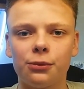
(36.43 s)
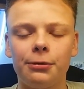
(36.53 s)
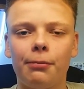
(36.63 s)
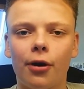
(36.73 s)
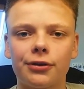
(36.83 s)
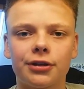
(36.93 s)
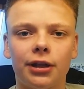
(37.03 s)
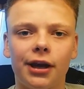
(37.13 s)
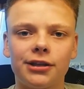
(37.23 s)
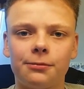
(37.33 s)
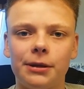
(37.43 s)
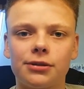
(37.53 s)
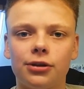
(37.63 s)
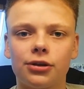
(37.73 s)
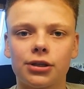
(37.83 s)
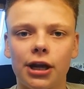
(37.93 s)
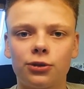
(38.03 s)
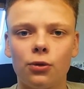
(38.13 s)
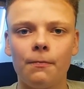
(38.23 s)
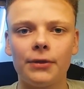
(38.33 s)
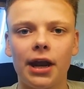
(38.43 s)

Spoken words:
will be personalized based on your schedule